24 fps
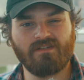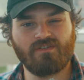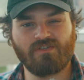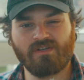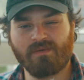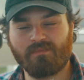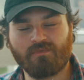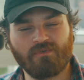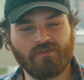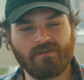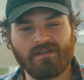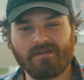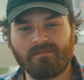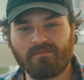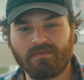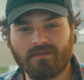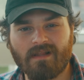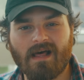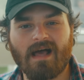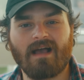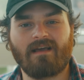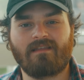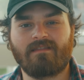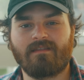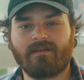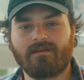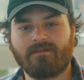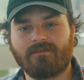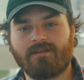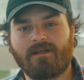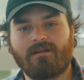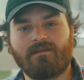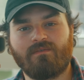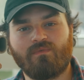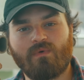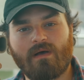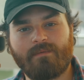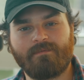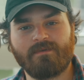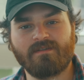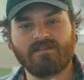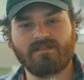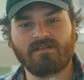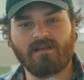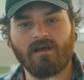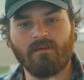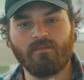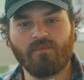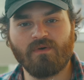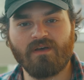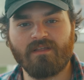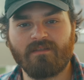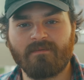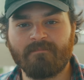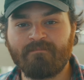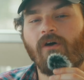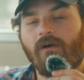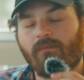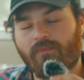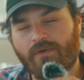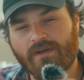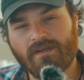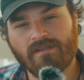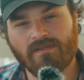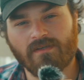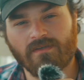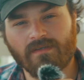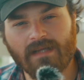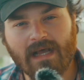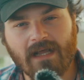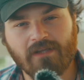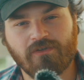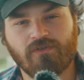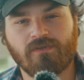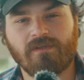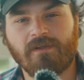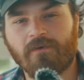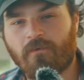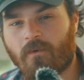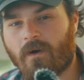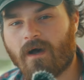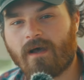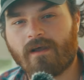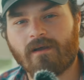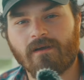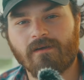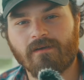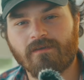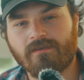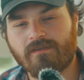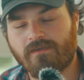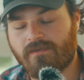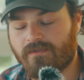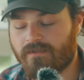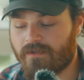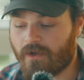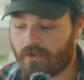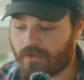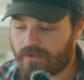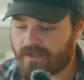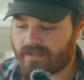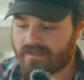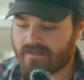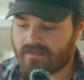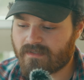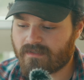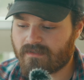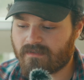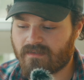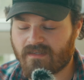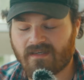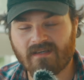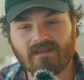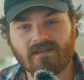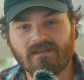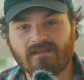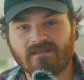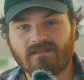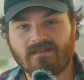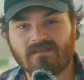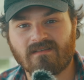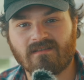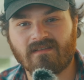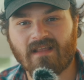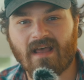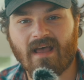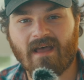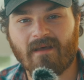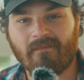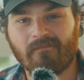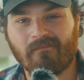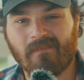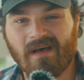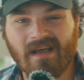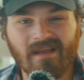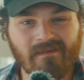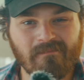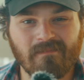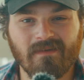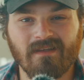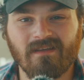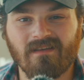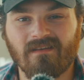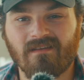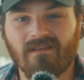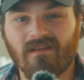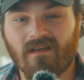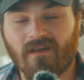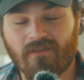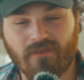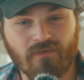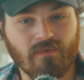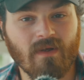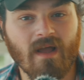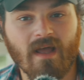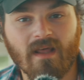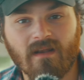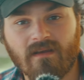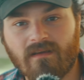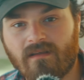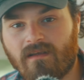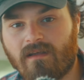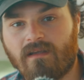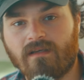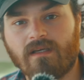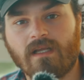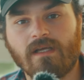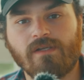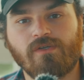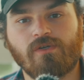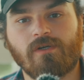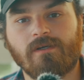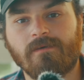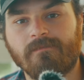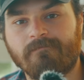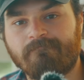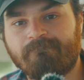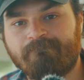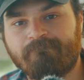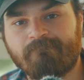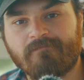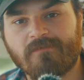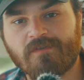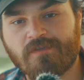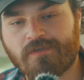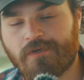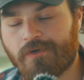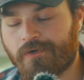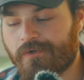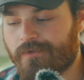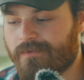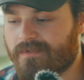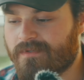shimmery black that a lot of weapons come with. Our brains are naturally wired to notice things that might be a threat in nature. So